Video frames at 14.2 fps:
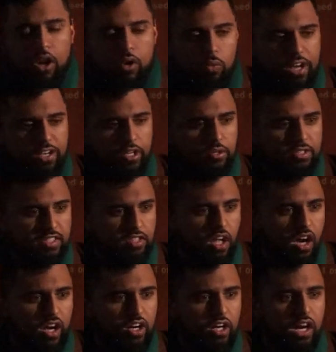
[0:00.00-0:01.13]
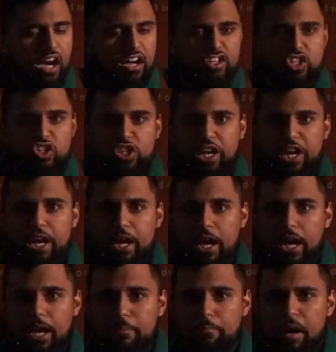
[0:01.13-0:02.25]
When you slaughter a
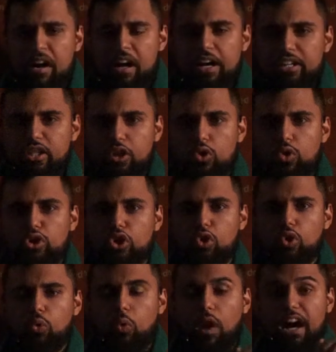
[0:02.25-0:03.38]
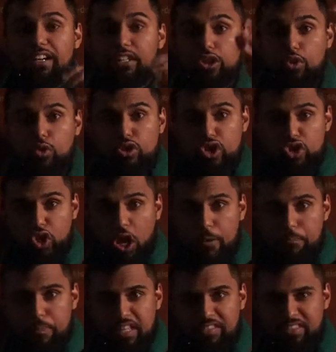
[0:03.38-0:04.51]
sheep, you do what? You
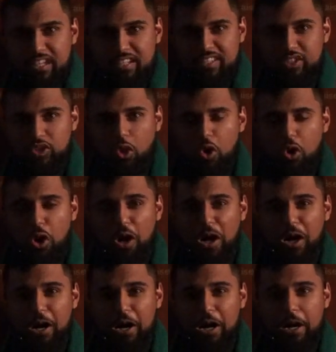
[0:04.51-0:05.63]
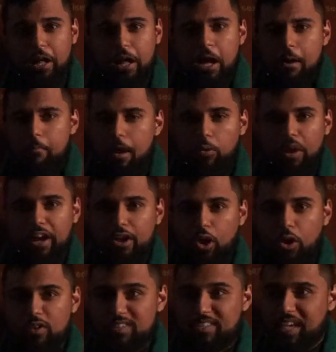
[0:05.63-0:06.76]
sharpen the sword. But when
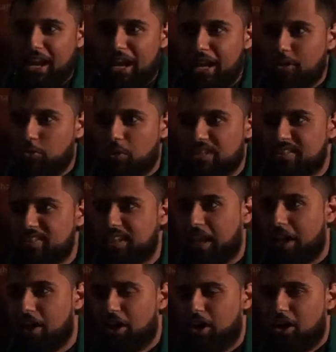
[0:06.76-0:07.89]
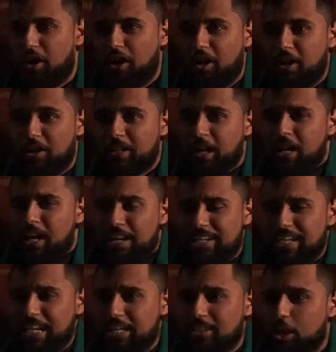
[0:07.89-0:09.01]
Hussein was killed,
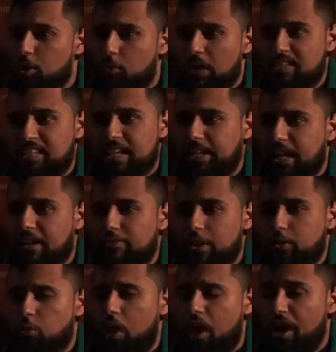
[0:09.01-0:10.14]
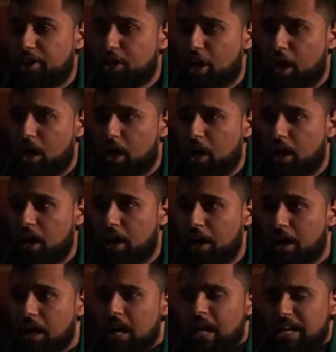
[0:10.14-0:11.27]
neither was he given
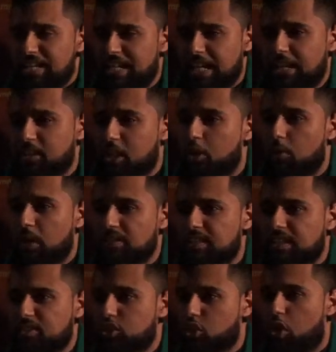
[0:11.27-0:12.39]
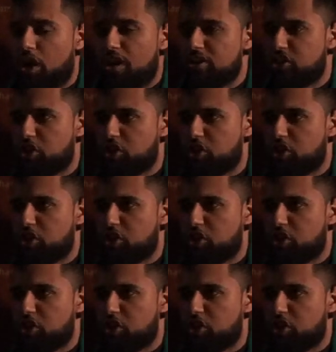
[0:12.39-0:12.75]
water, neither was the sword